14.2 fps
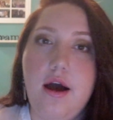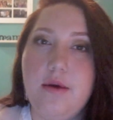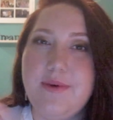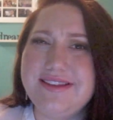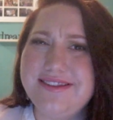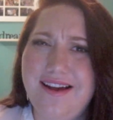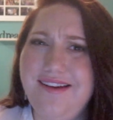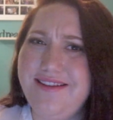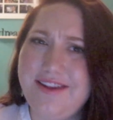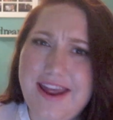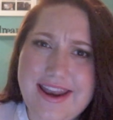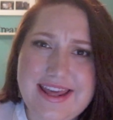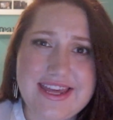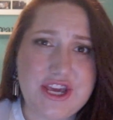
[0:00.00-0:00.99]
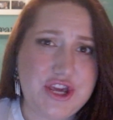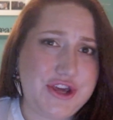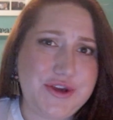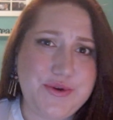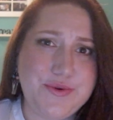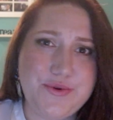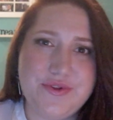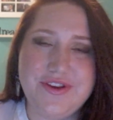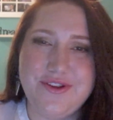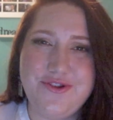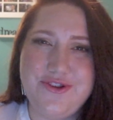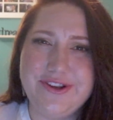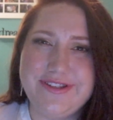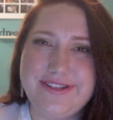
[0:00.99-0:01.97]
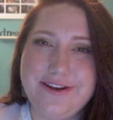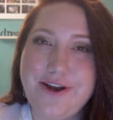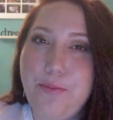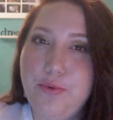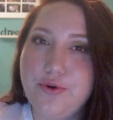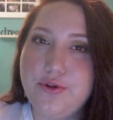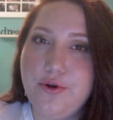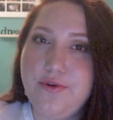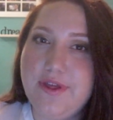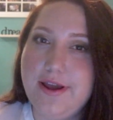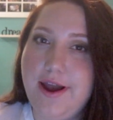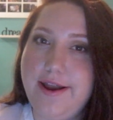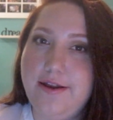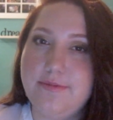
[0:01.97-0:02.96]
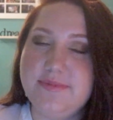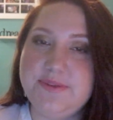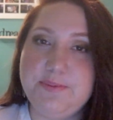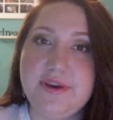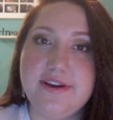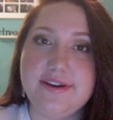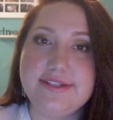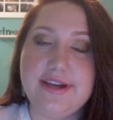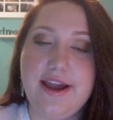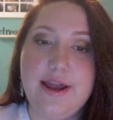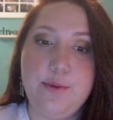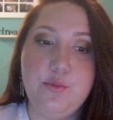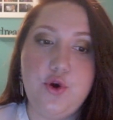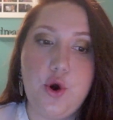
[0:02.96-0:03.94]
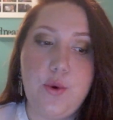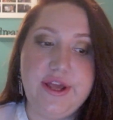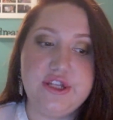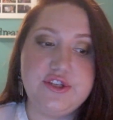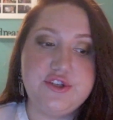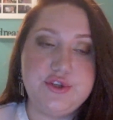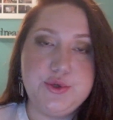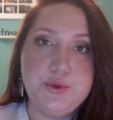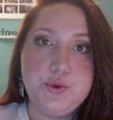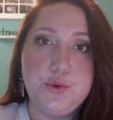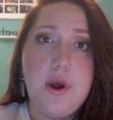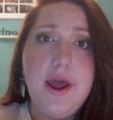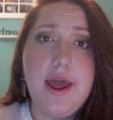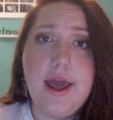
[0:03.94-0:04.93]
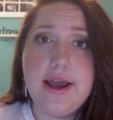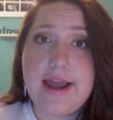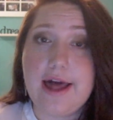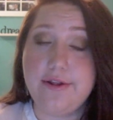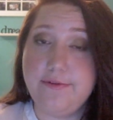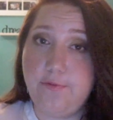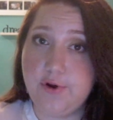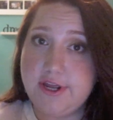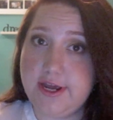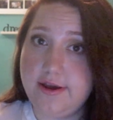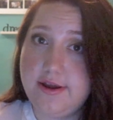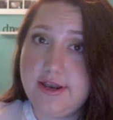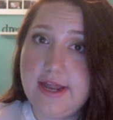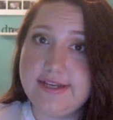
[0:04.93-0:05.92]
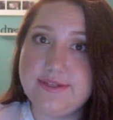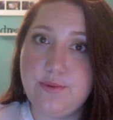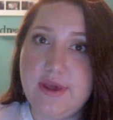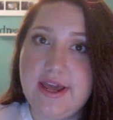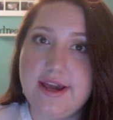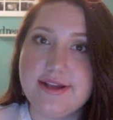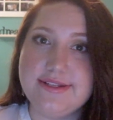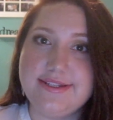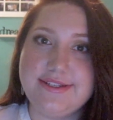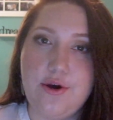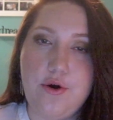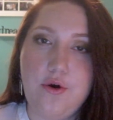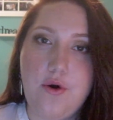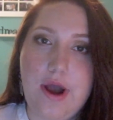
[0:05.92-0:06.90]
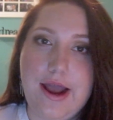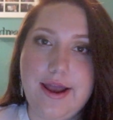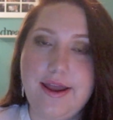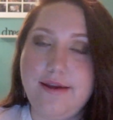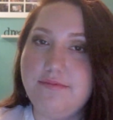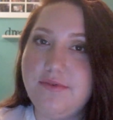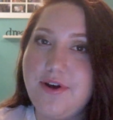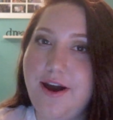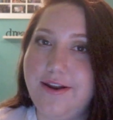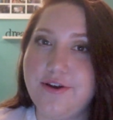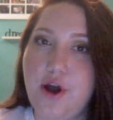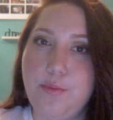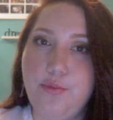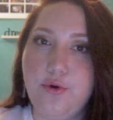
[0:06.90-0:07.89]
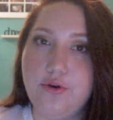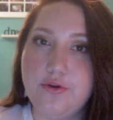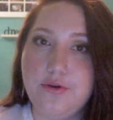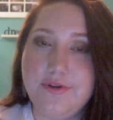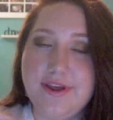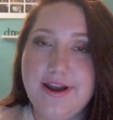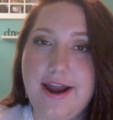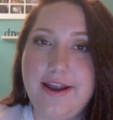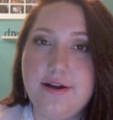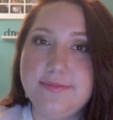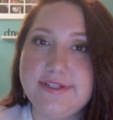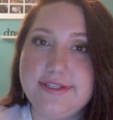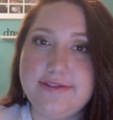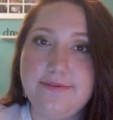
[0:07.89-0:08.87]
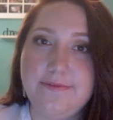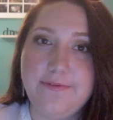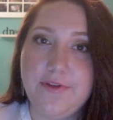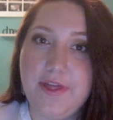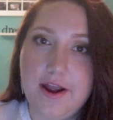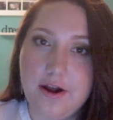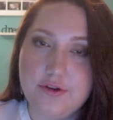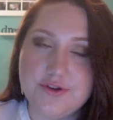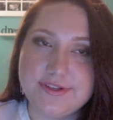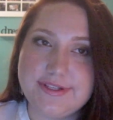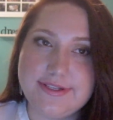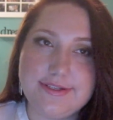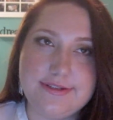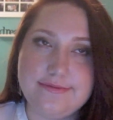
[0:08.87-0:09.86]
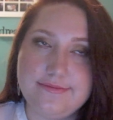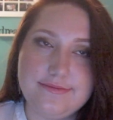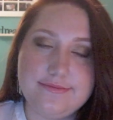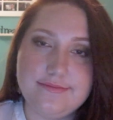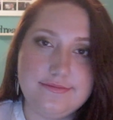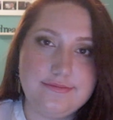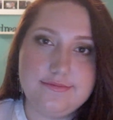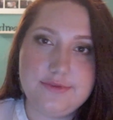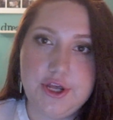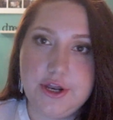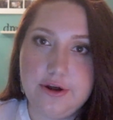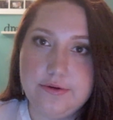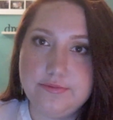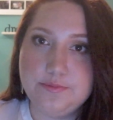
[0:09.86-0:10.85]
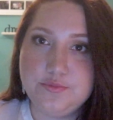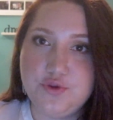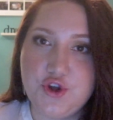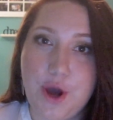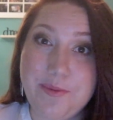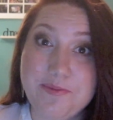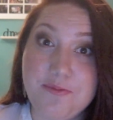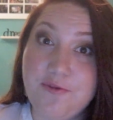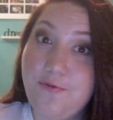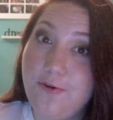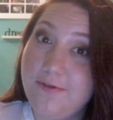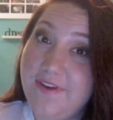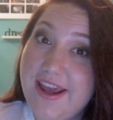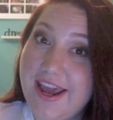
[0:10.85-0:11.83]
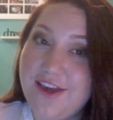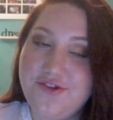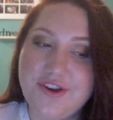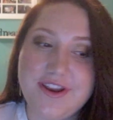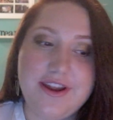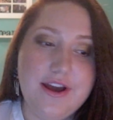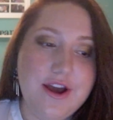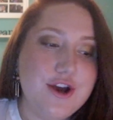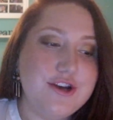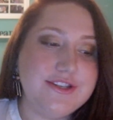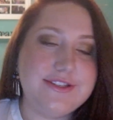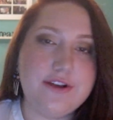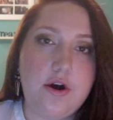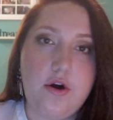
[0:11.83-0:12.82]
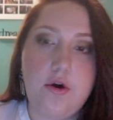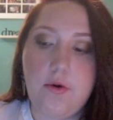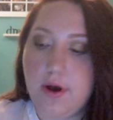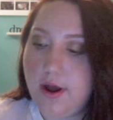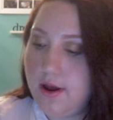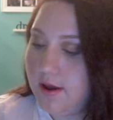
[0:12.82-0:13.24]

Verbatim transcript: It's not anything huge, it's just a couple clothing items because I am going to California next week, and so I got a couple clothing items for there, just, you know, shopping before vacation. So